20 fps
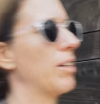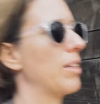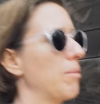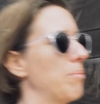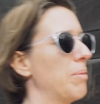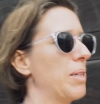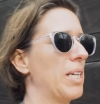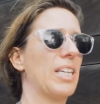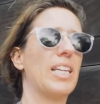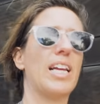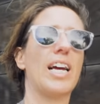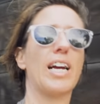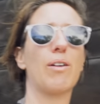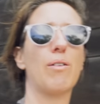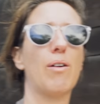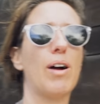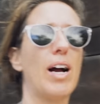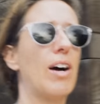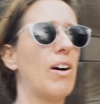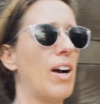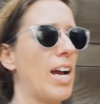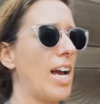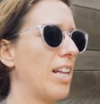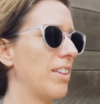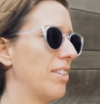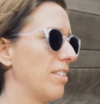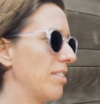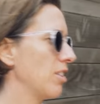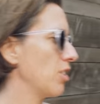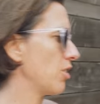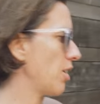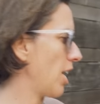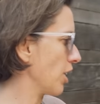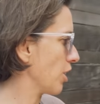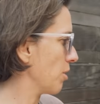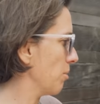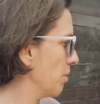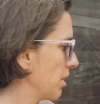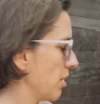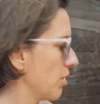with being like, wow, I had this
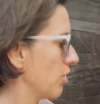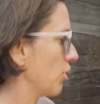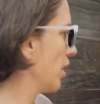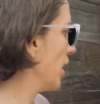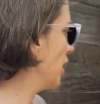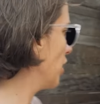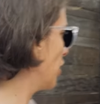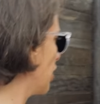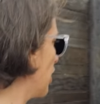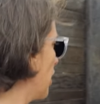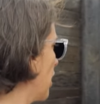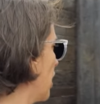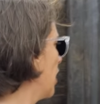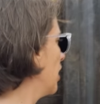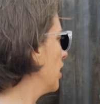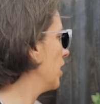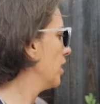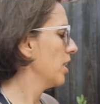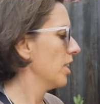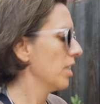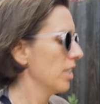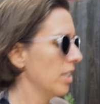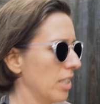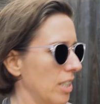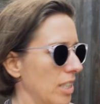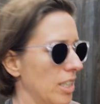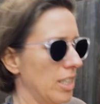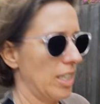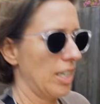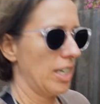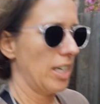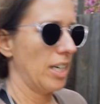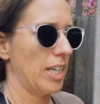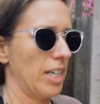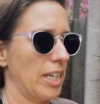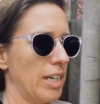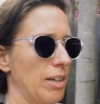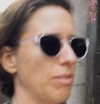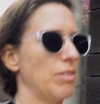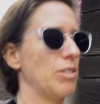interaction with a stranger
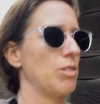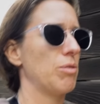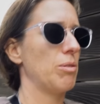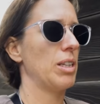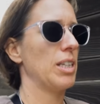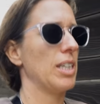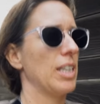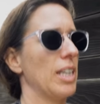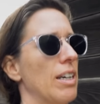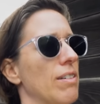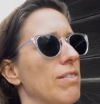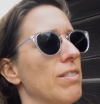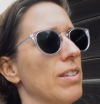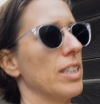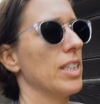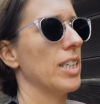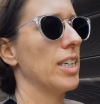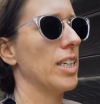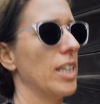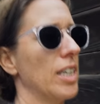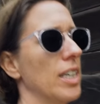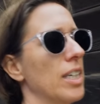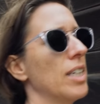and it was really lovely.